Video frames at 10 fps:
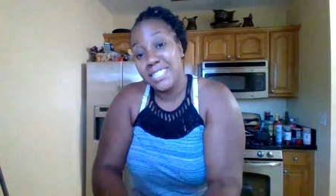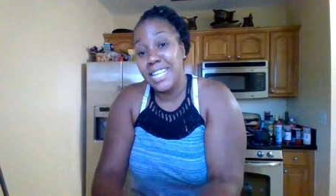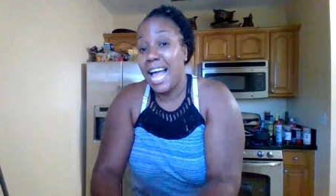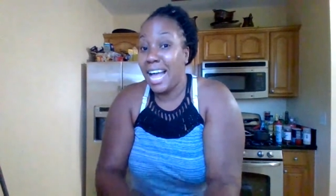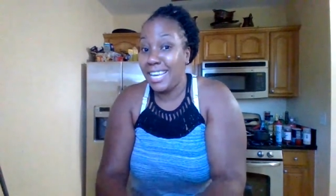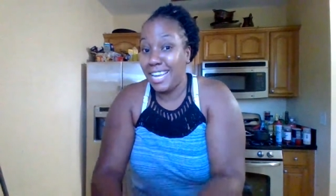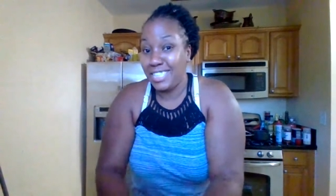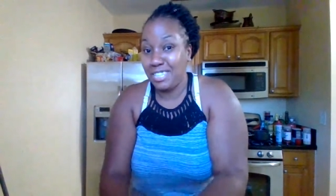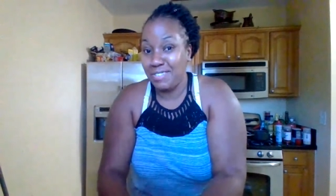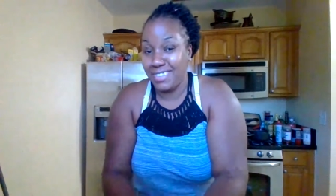So how y'all
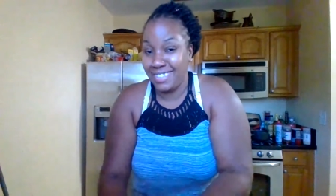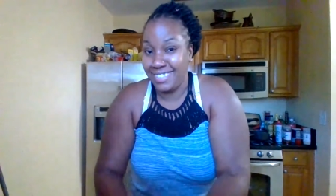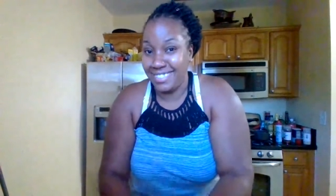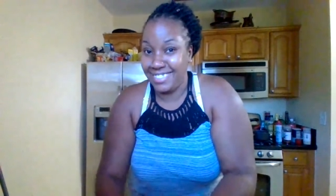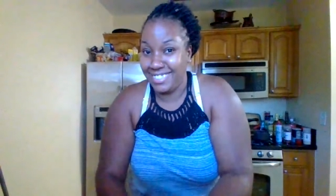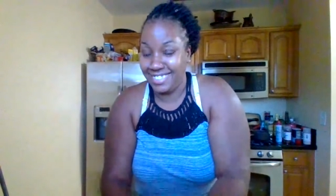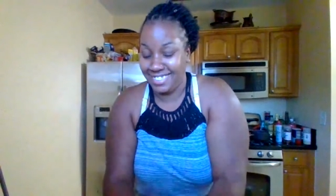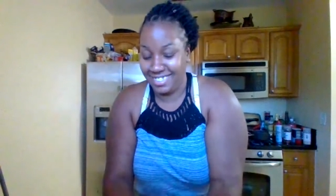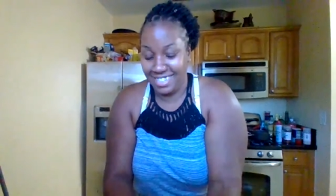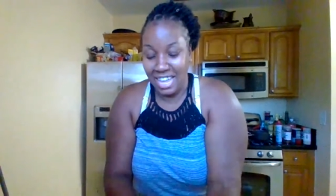
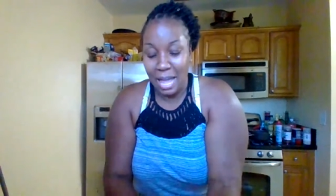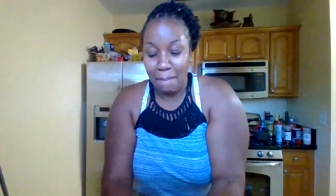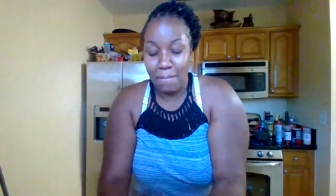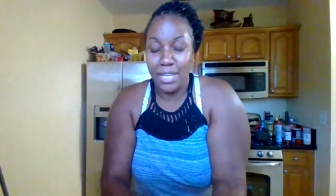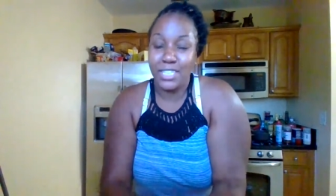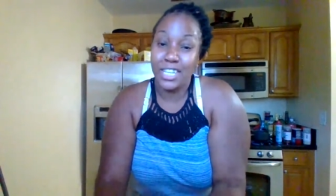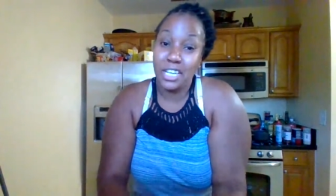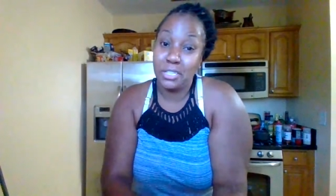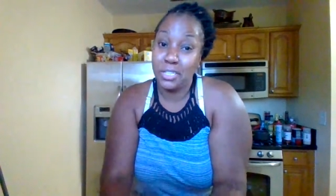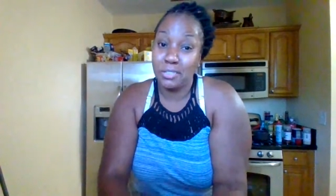doing? Make sure
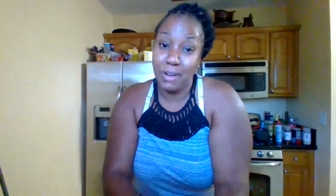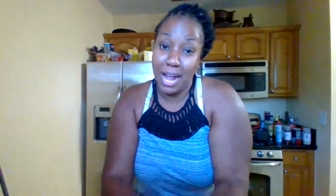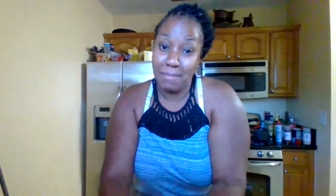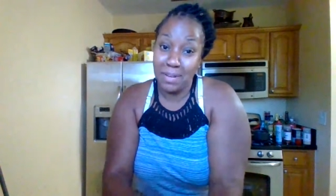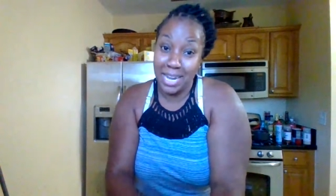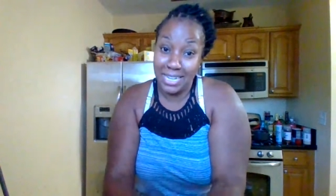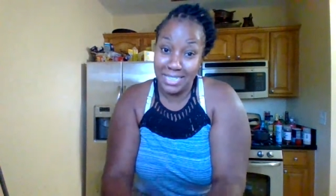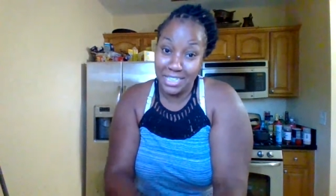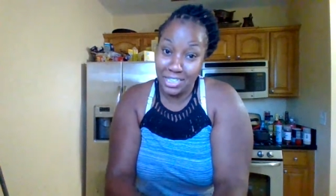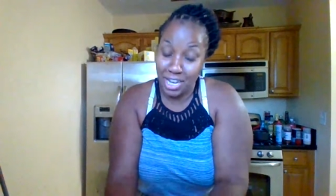you subscribe and like
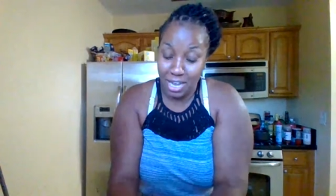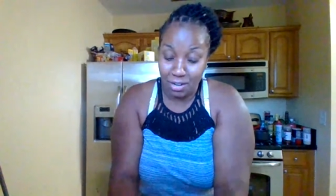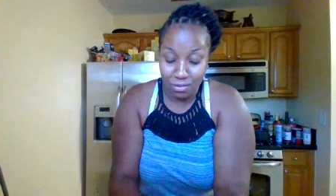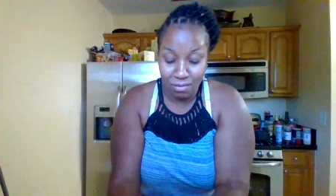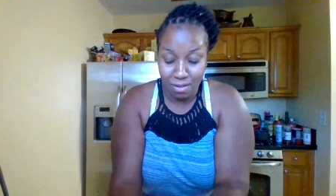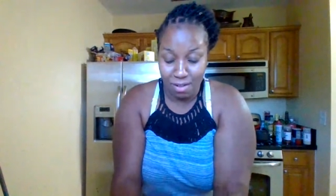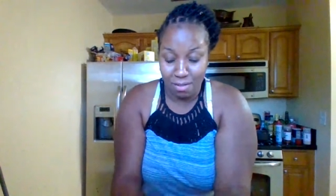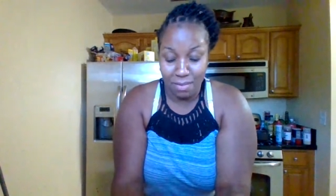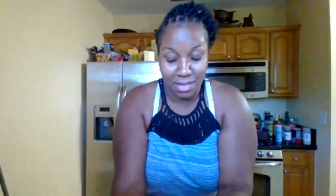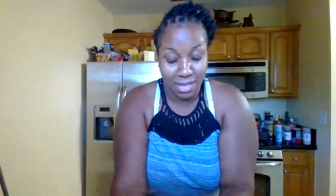this channel.
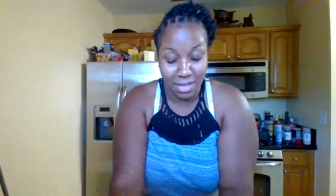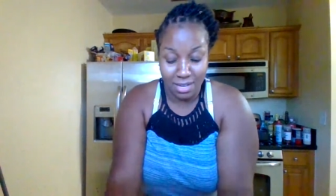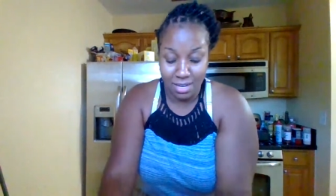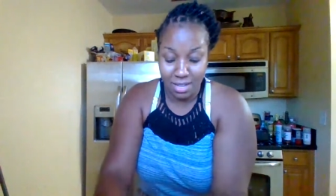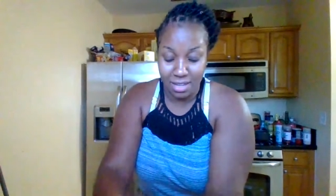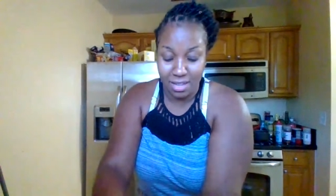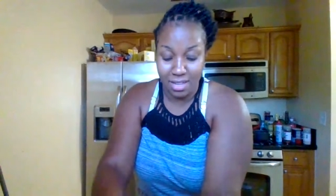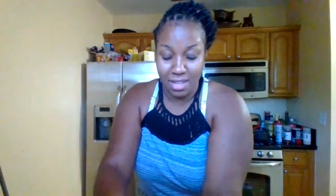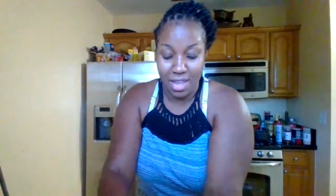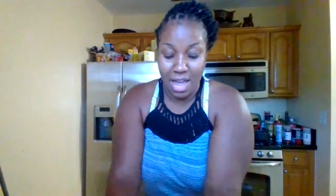Um, again,
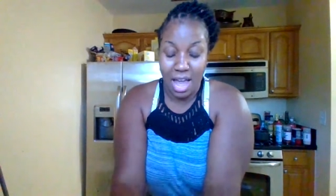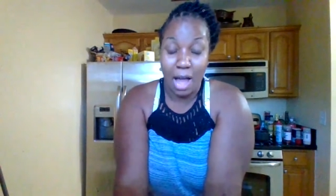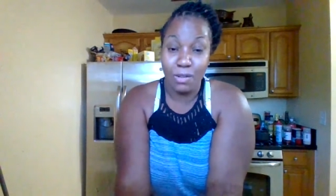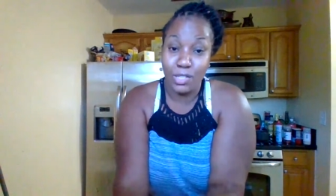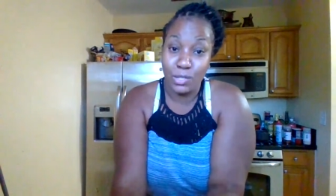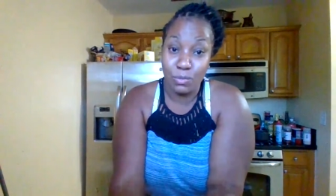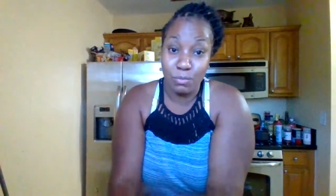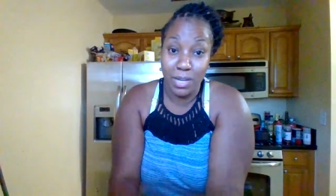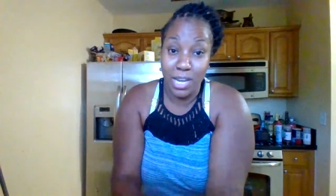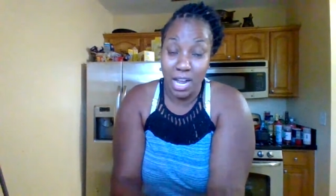I will soon
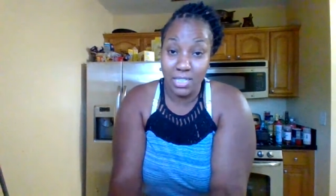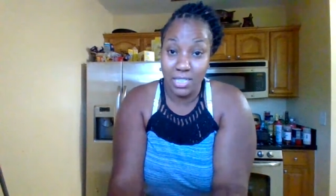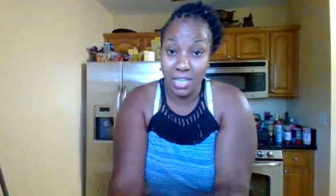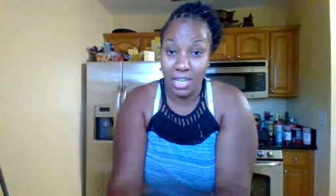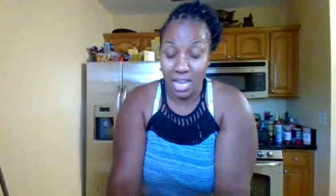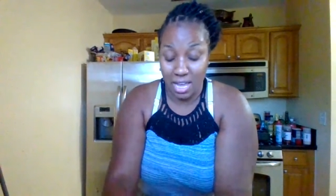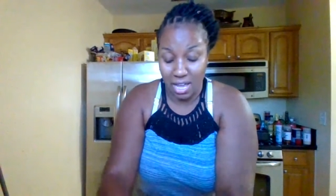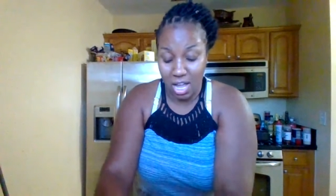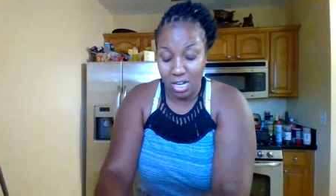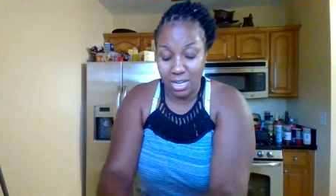be launching a
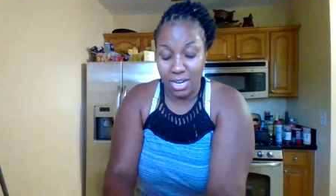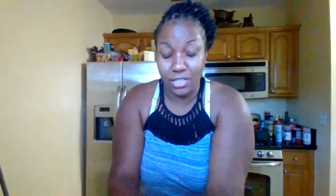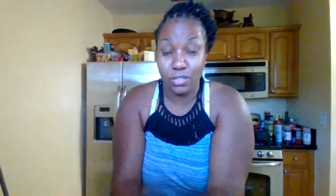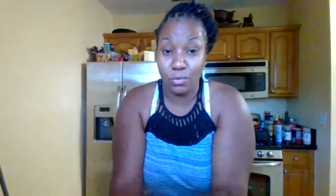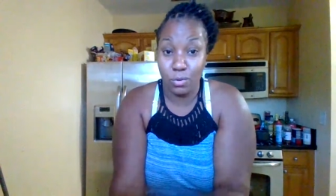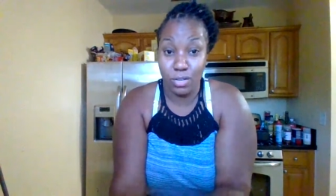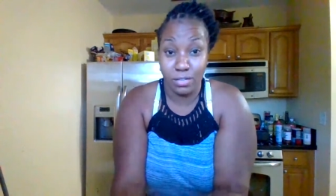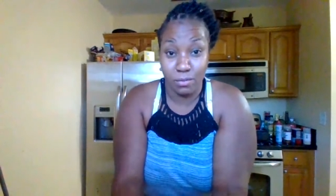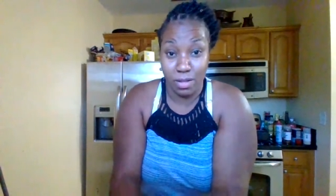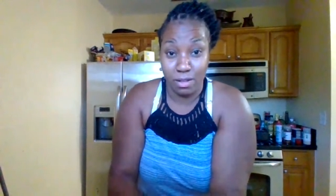online store as
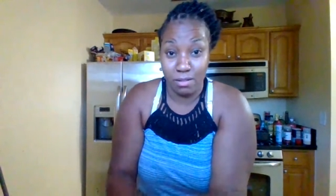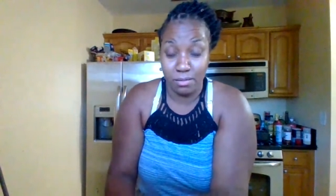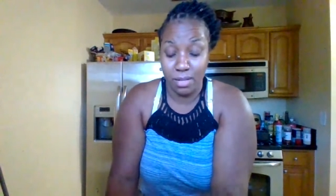well,